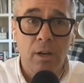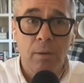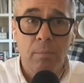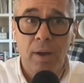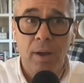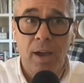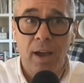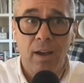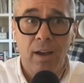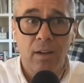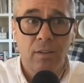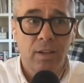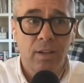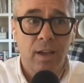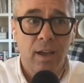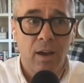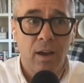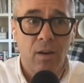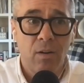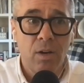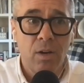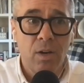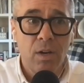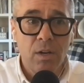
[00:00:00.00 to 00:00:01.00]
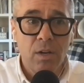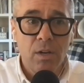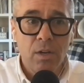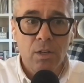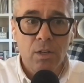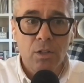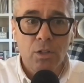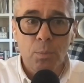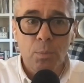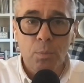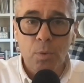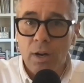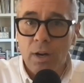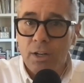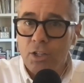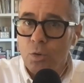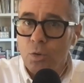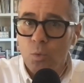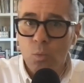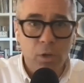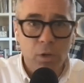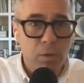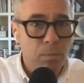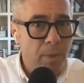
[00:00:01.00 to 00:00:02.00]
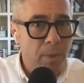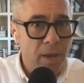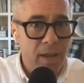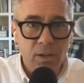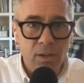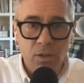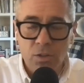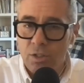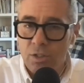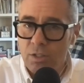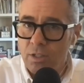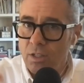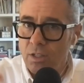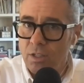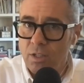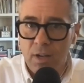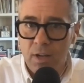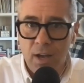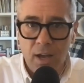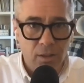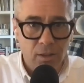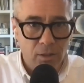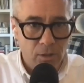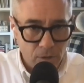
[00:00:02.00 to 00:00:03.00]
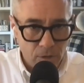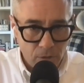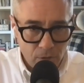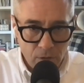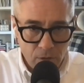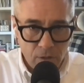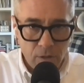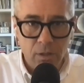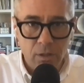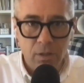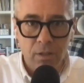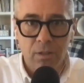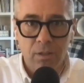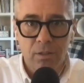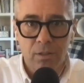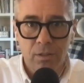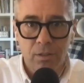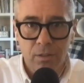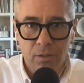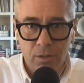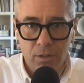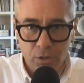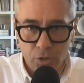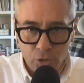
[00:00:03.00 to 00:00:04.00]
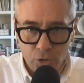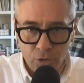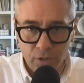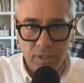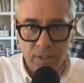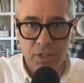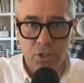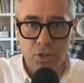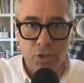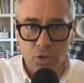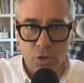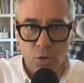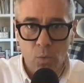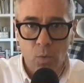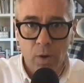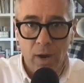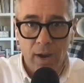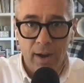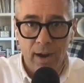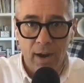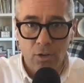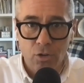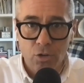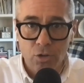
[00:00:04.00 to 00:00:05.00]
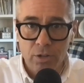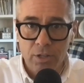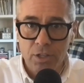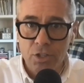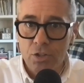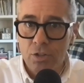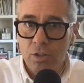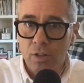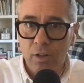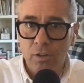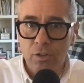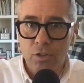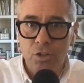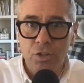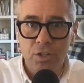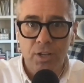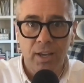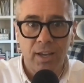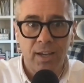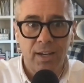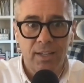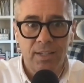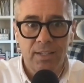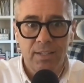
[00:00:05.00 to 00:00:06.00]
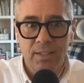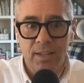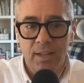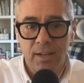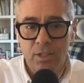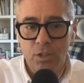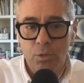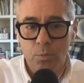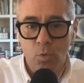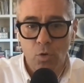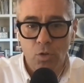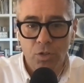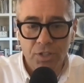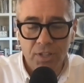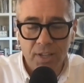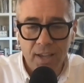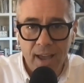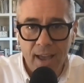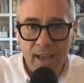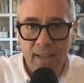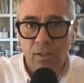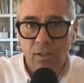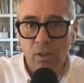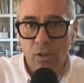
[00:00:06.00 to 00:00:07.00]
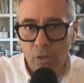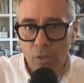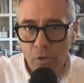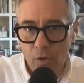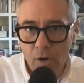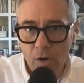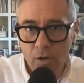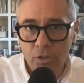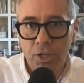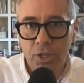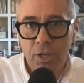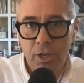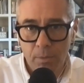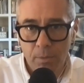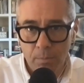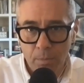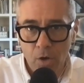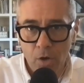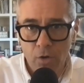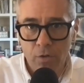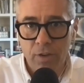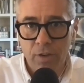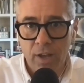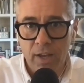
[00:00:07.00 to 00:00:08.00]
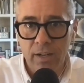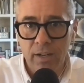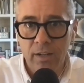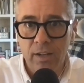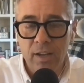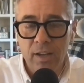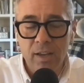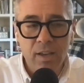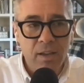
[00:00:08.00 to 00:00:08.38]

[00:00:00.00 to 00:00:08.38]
about how depression with males does not look the traditional way. Our traditional understanding is that it's more sad, lethargic, unmotivated.